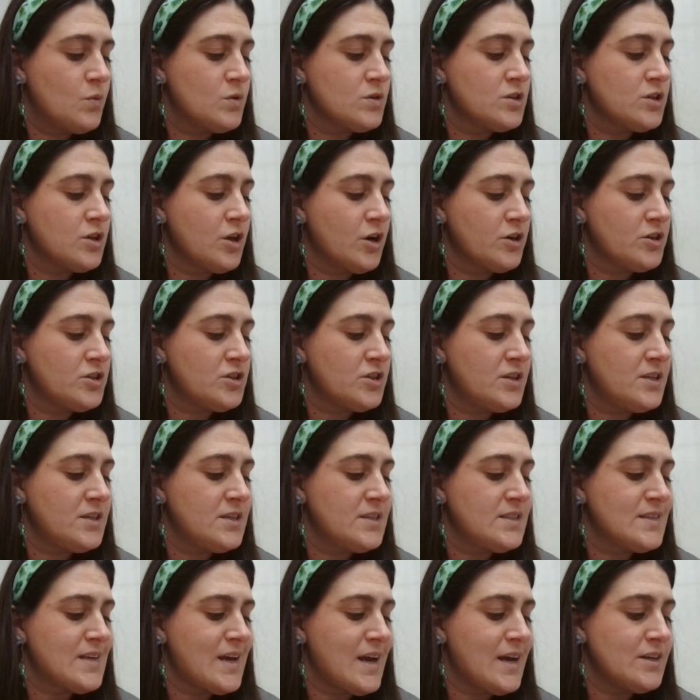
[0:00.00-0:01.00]
was largely
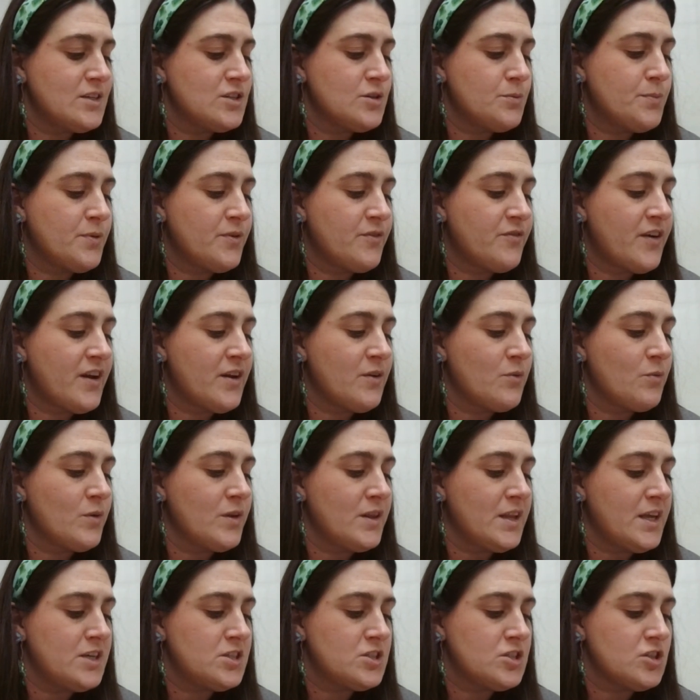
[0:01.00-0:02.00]
designed to prevent
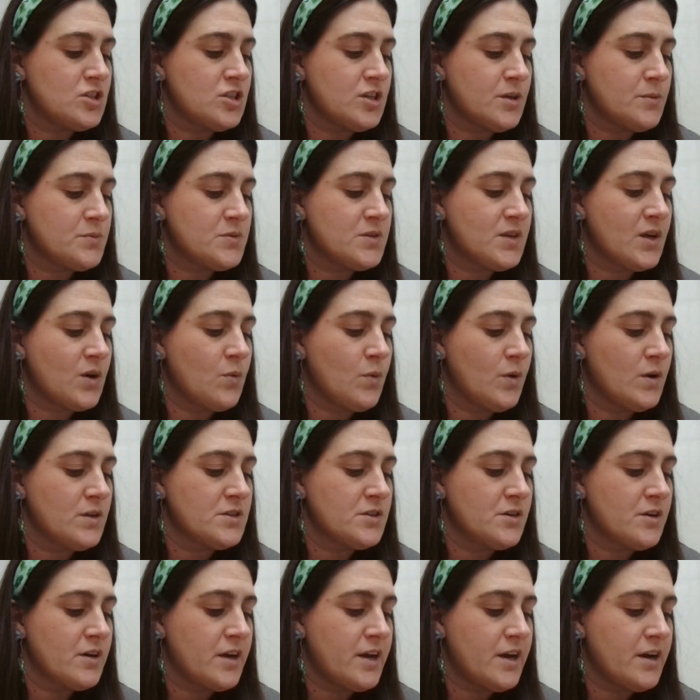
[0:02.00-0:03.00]
relationships like
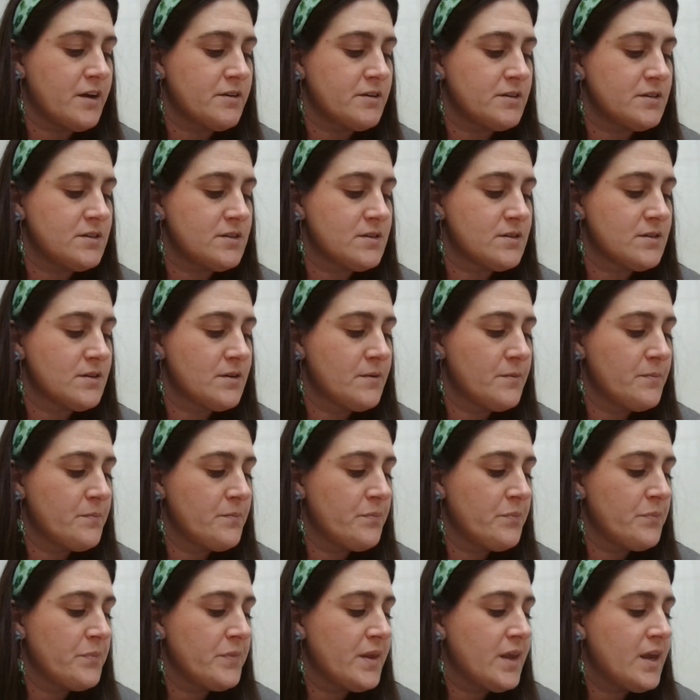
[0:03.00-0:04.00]
Walter and Karen's.
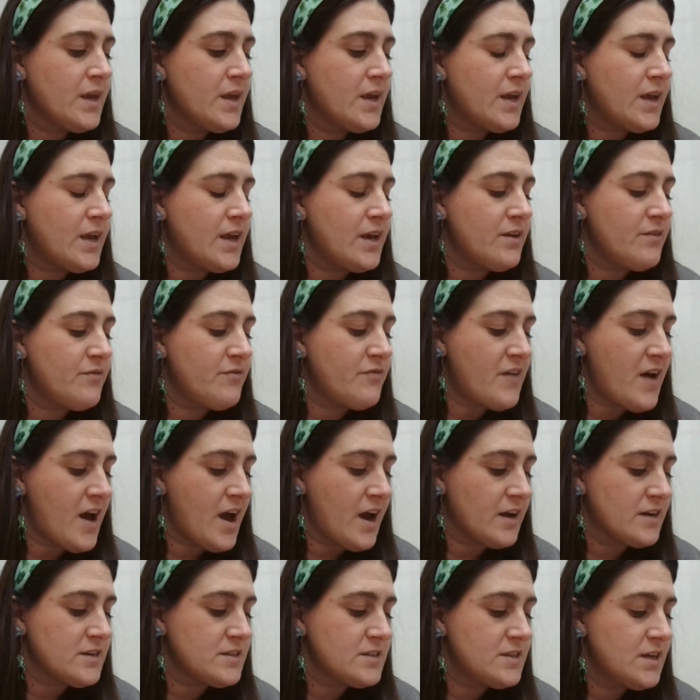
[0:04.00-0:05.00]
In
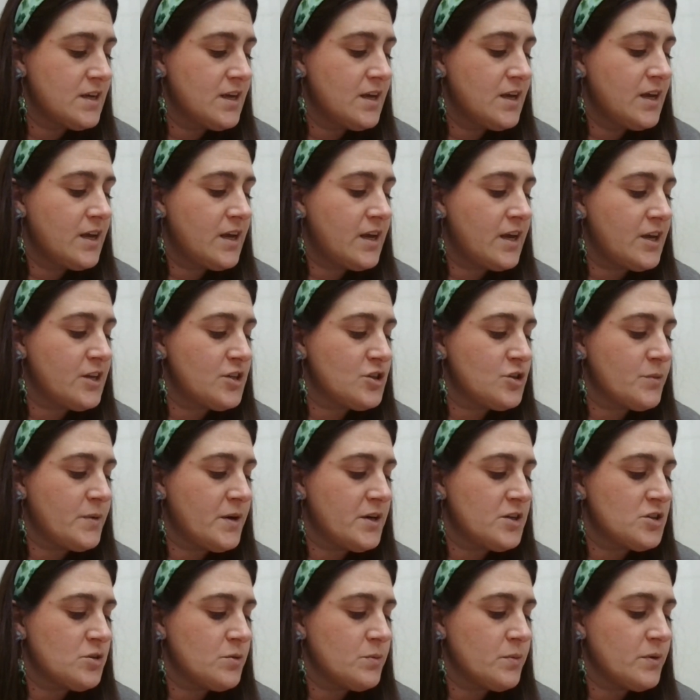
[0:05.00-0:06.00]
fact,
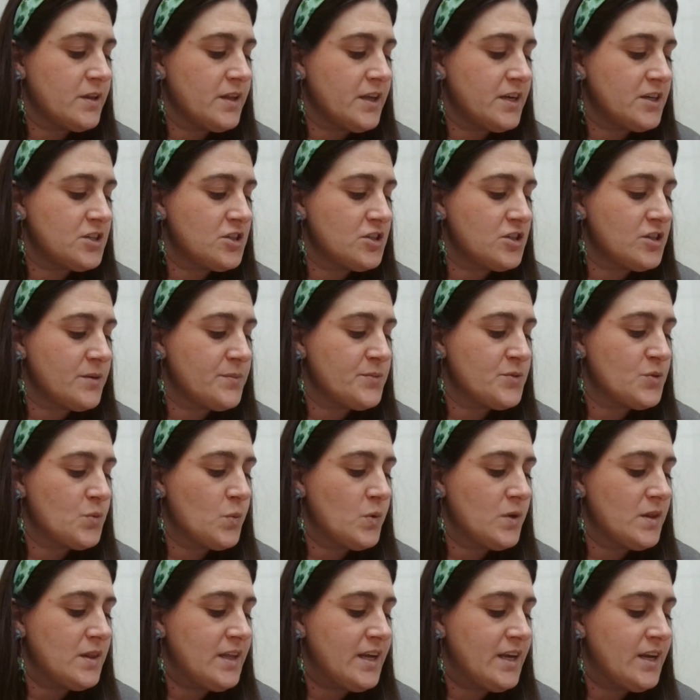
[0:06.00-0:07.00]
interracial relationships
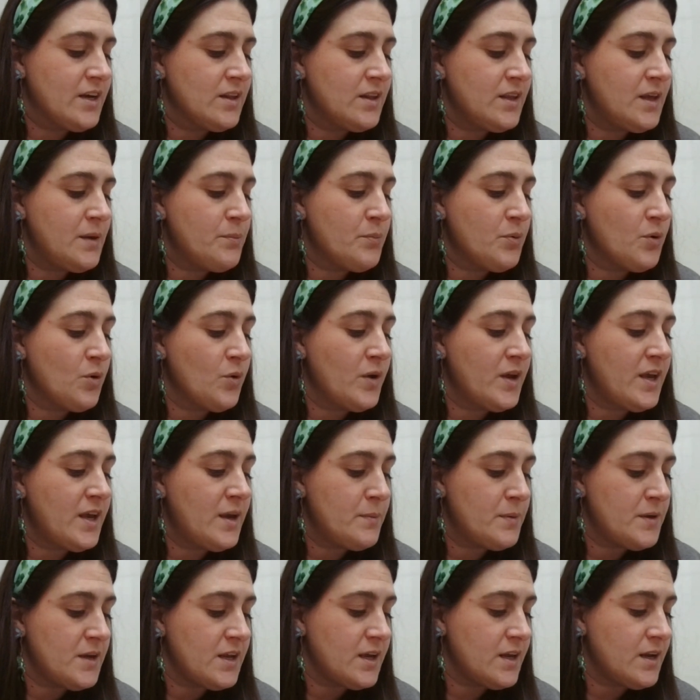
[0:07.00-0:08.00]
were legally
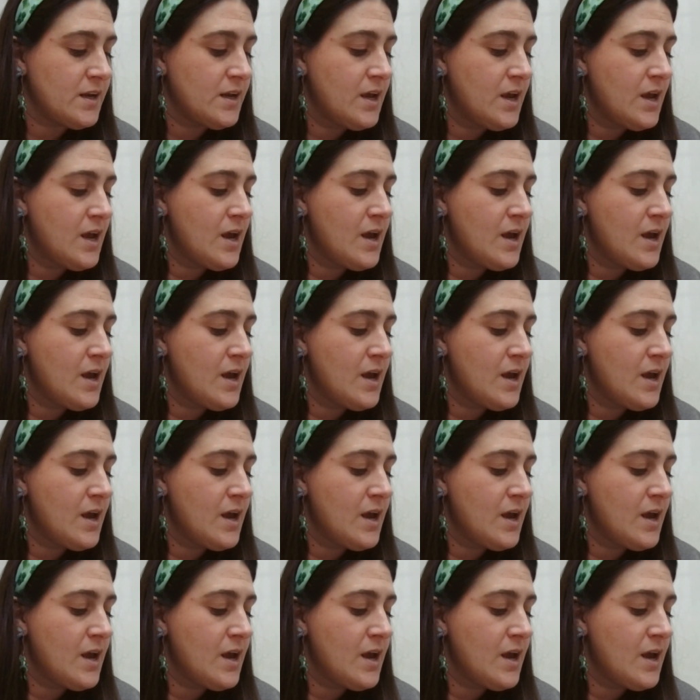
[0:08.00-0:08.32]
prohibited